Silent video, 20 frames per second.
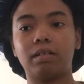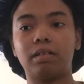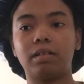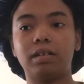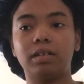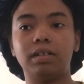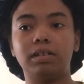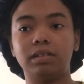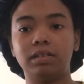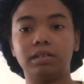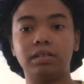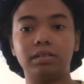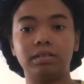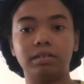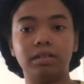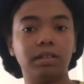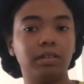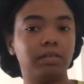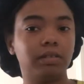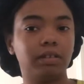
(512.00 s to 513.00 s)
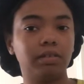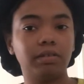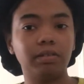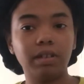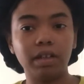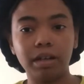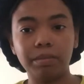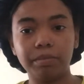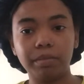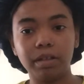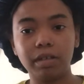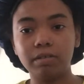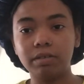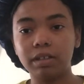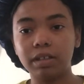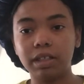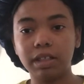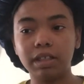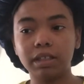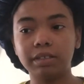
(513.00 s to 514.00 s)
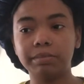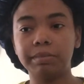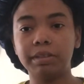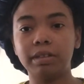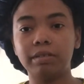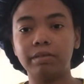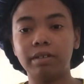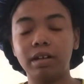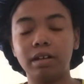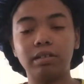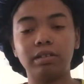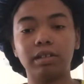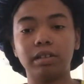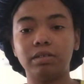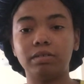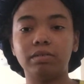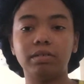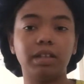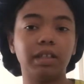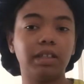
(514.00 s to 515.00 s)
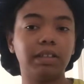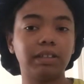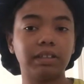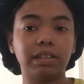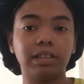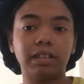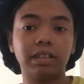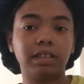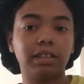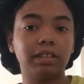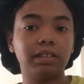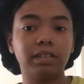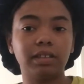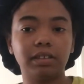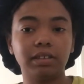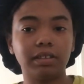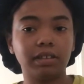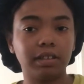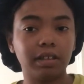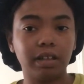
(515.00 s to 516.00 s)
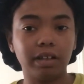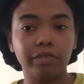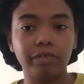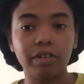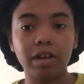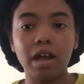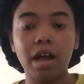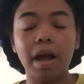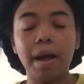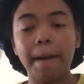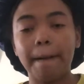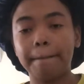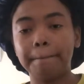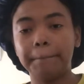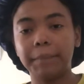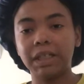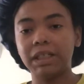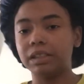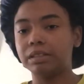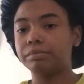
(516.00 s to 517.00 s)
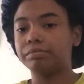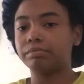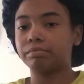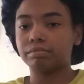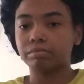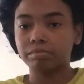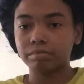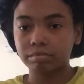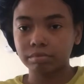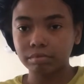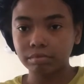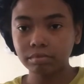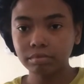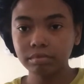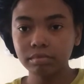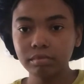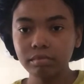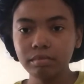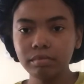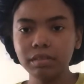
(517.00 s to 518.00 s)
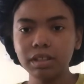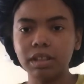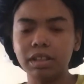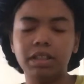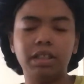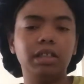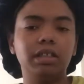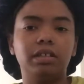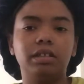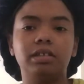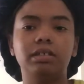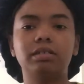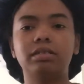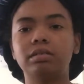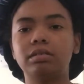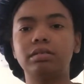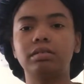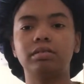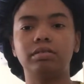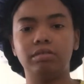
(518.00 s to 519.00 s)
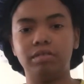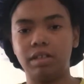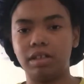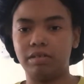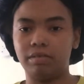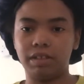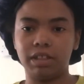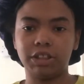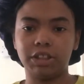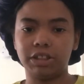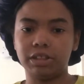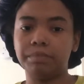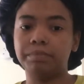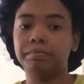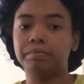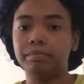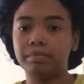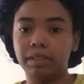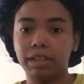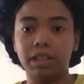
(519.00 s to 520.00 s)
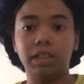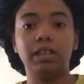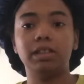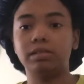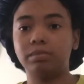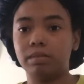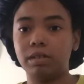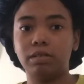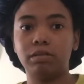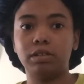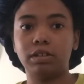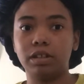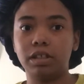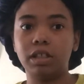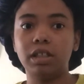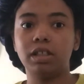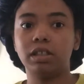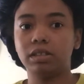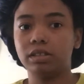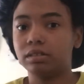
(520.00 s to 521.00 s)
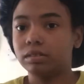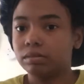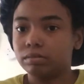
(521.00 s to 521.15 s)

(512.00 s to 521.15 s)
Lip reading: Cause you don't know who the kids be around and who they seen to do and stuff. But yeah, you gotta watch kids around your kids.